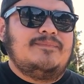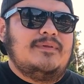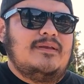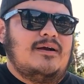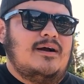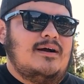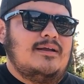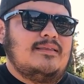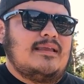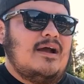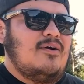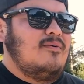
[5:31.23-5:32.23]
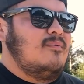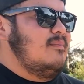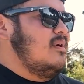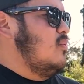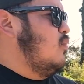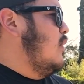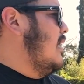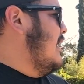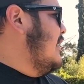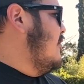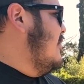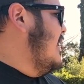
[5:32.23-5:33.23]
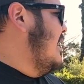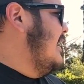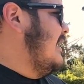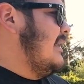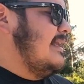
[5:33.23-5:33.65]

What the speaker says: Now, will I go ahead